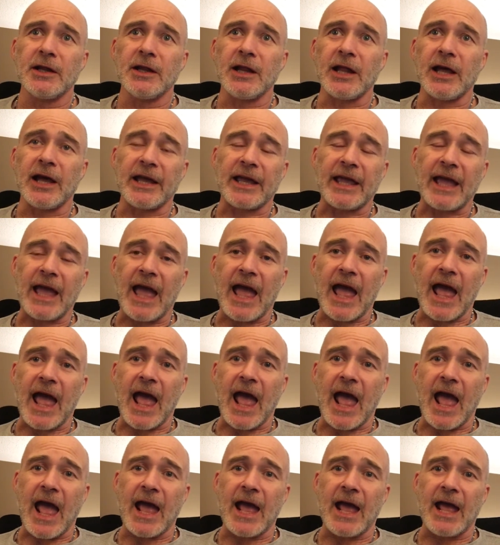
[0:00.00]
like
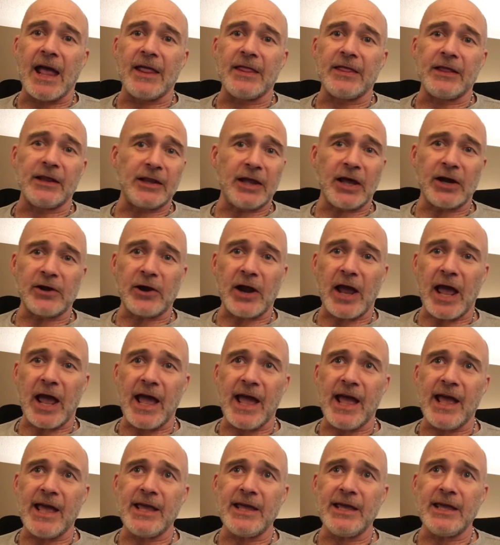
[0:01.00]
the letter
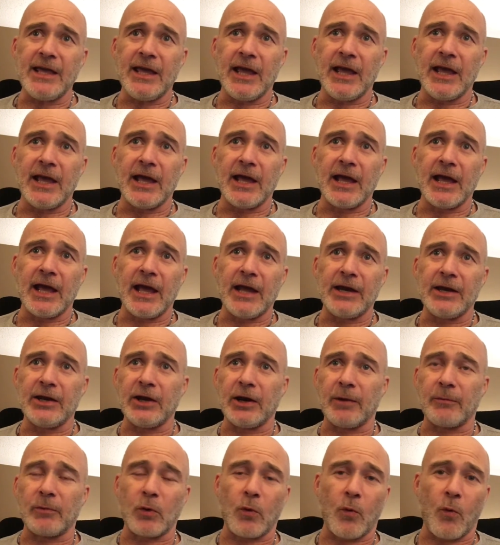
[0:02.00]
A and a
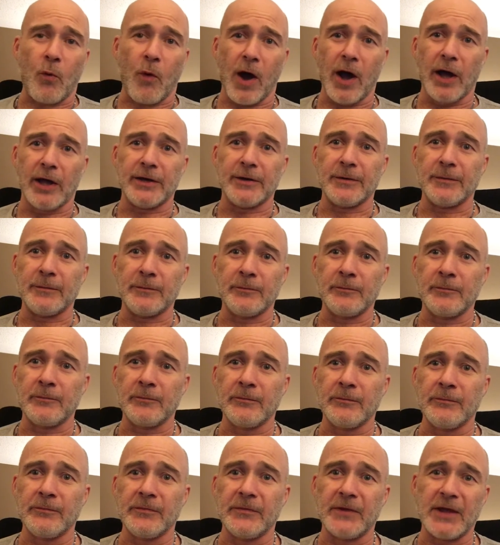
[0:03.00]
number 1
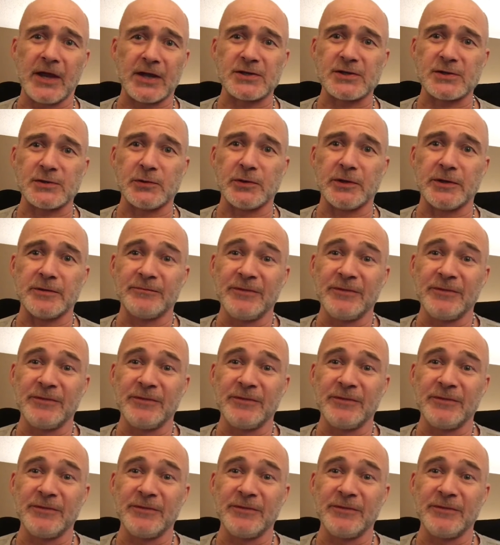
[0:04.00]
next to